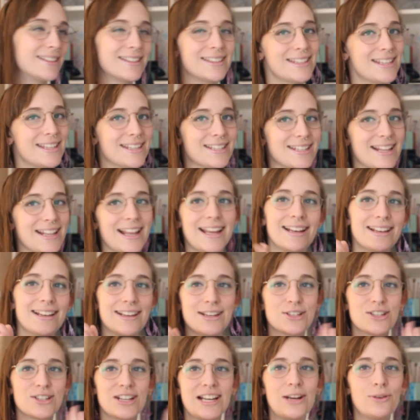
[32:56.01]
That's like
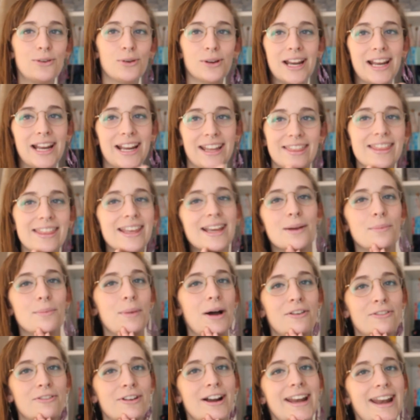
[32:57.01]
literally all I can think
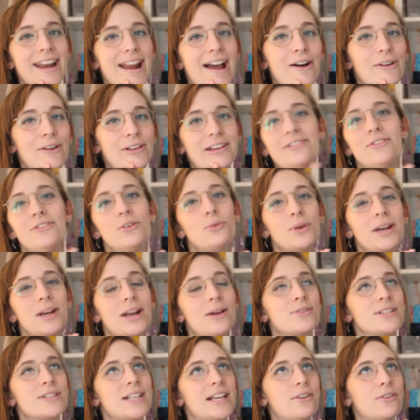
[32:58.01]
about right now. Even when I
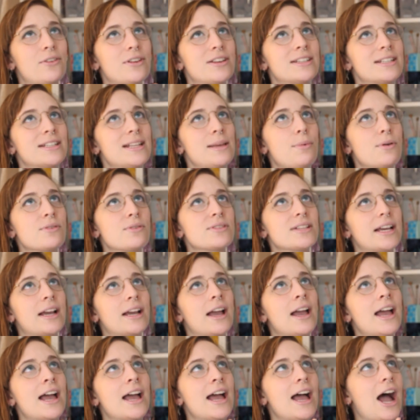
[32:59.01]
was like going to sleep, I was like,
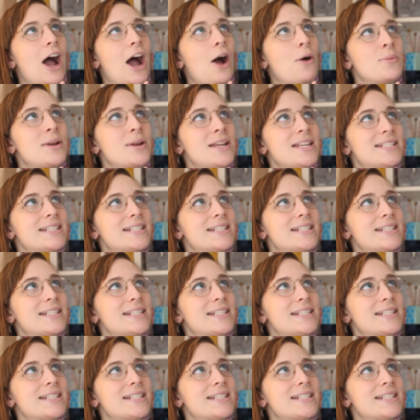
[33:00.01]
how many